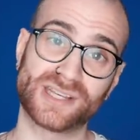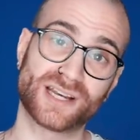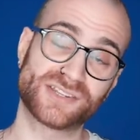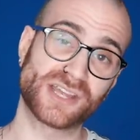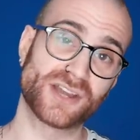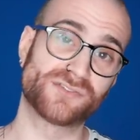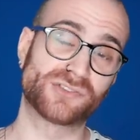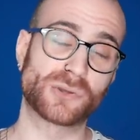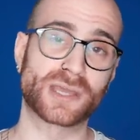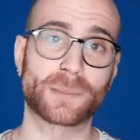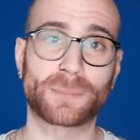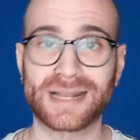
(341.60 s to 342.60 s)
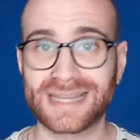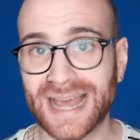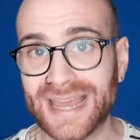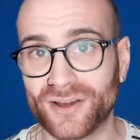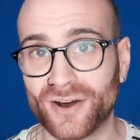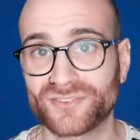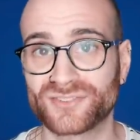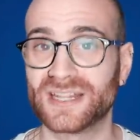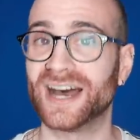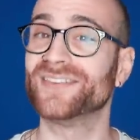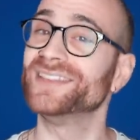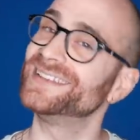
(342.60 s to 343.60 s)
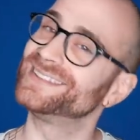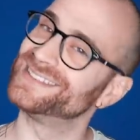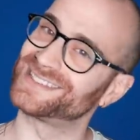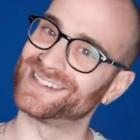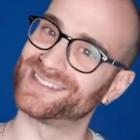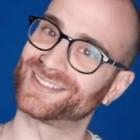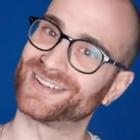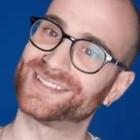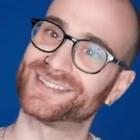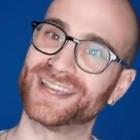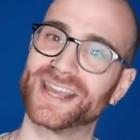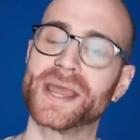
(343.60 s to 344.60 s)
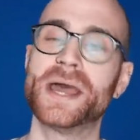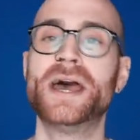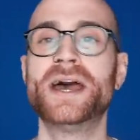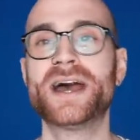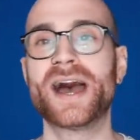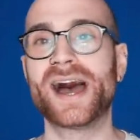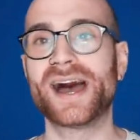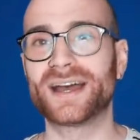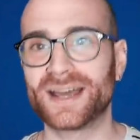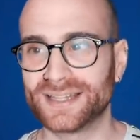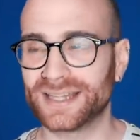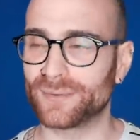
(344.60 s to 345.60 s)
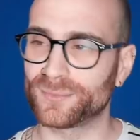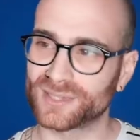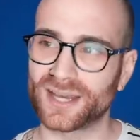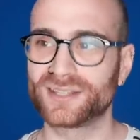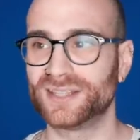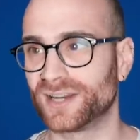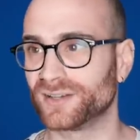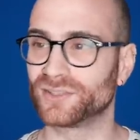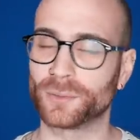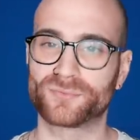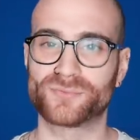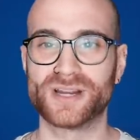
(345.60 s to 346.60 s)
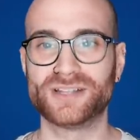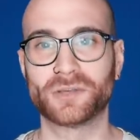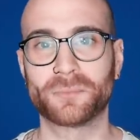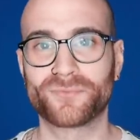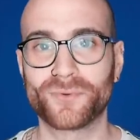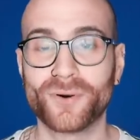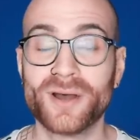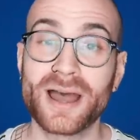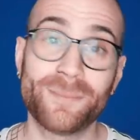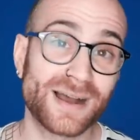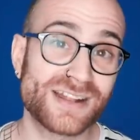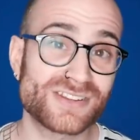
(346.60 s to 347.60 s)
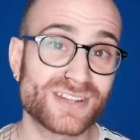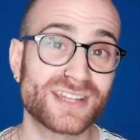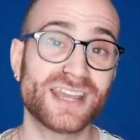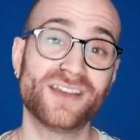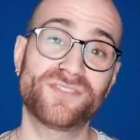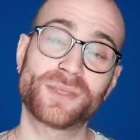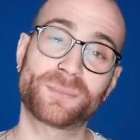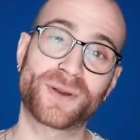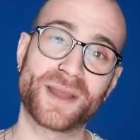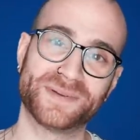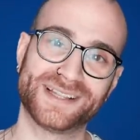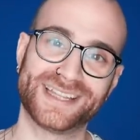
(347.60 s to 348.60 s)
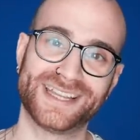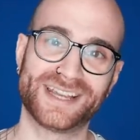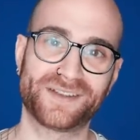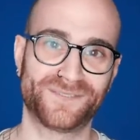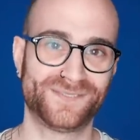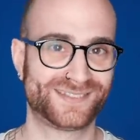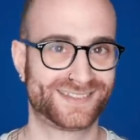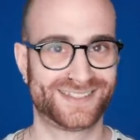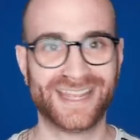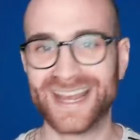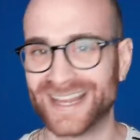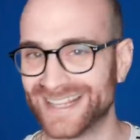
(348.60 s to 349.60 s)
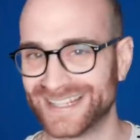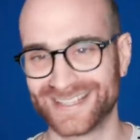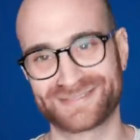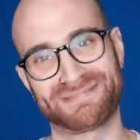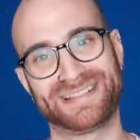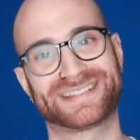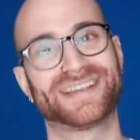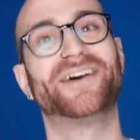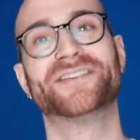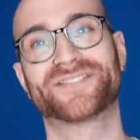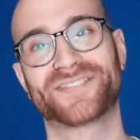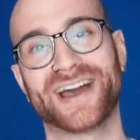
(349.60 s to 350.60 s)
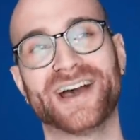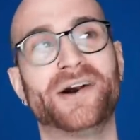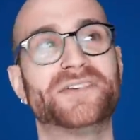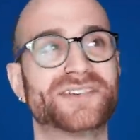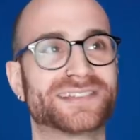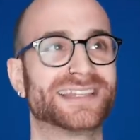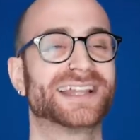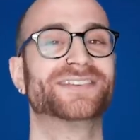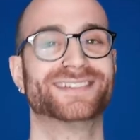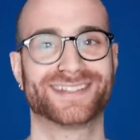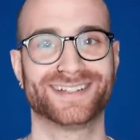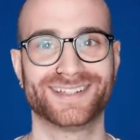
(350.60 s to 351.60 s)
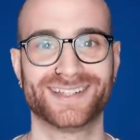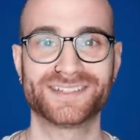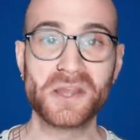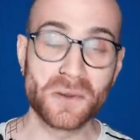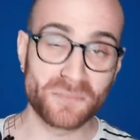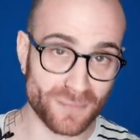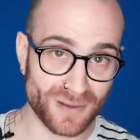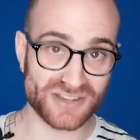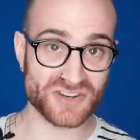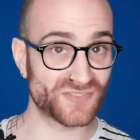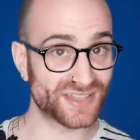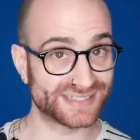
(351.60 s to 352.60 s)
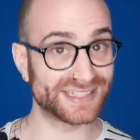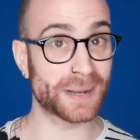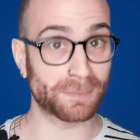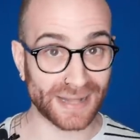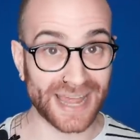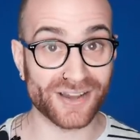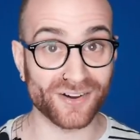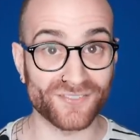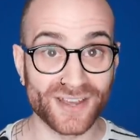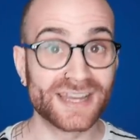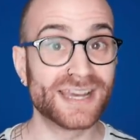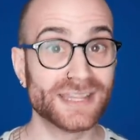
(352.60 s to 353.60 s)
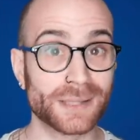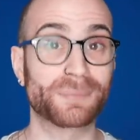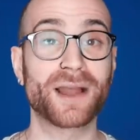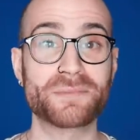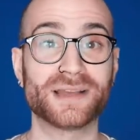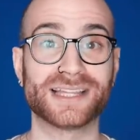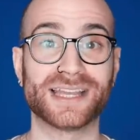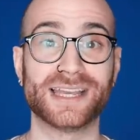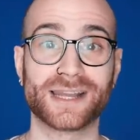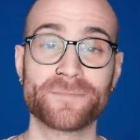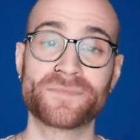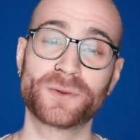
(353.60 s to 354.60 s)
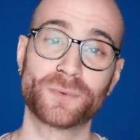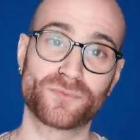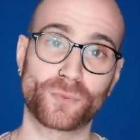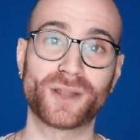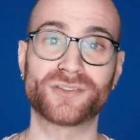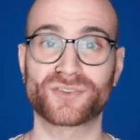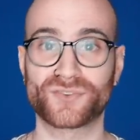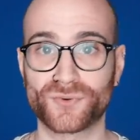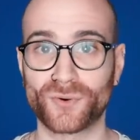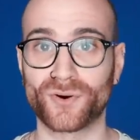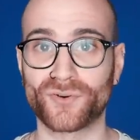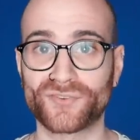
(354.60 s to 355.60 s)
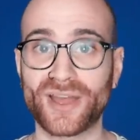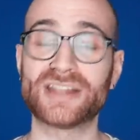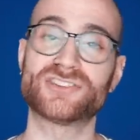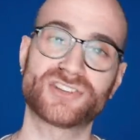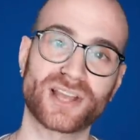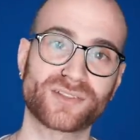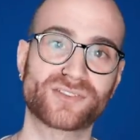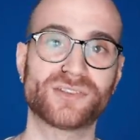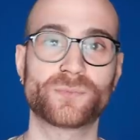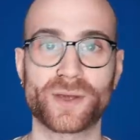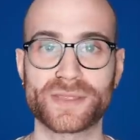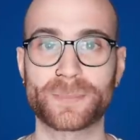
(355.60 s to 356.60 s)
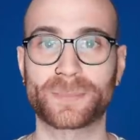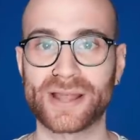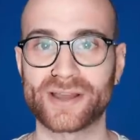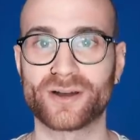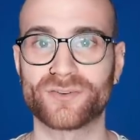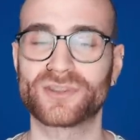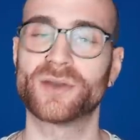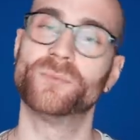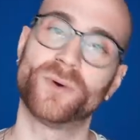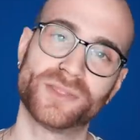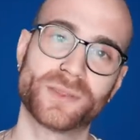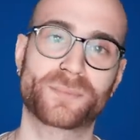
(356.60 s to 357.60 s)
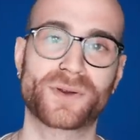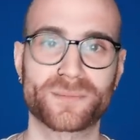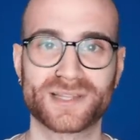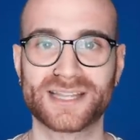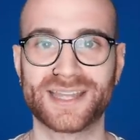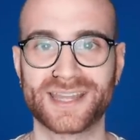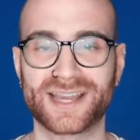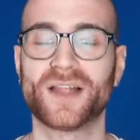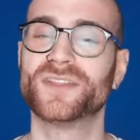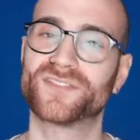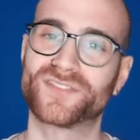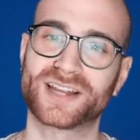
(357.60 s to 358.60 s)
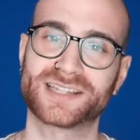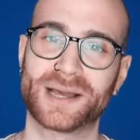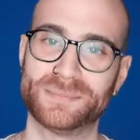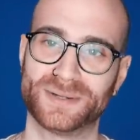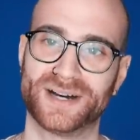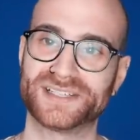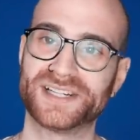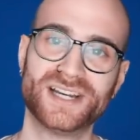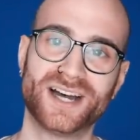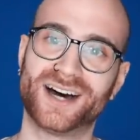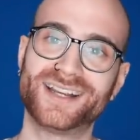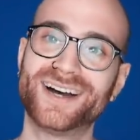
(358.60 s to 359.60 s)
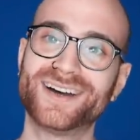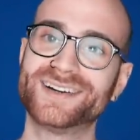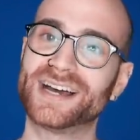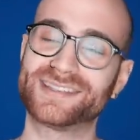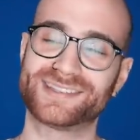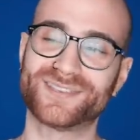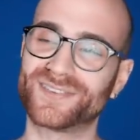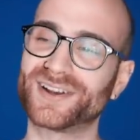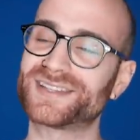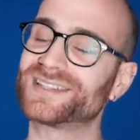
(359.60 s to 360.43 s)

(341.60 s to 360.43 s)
an idea of doing a playoffs. Now this is interesting. And that was like, you know, top 3, top 4. Imagine if the Premier League, this would be so unfair, obviously they wouldn't do this, but imagine if they did a playoff in the Premier League with 1 to 4th and Chelsea won the playoffs and won the Premier League under Frank Lampard. I know this is a very